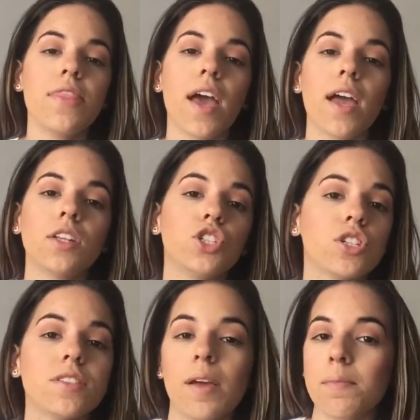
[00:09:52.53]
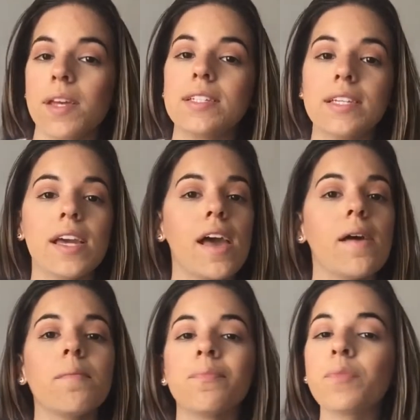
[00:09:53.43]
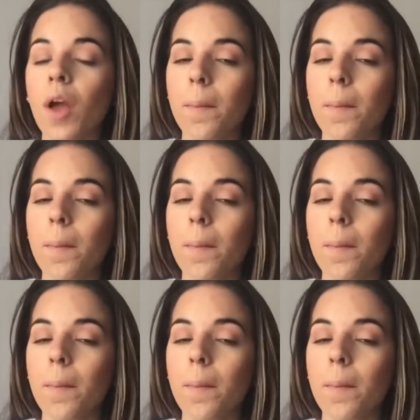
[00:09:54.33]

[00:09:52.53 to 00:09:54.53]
then just send me a D M,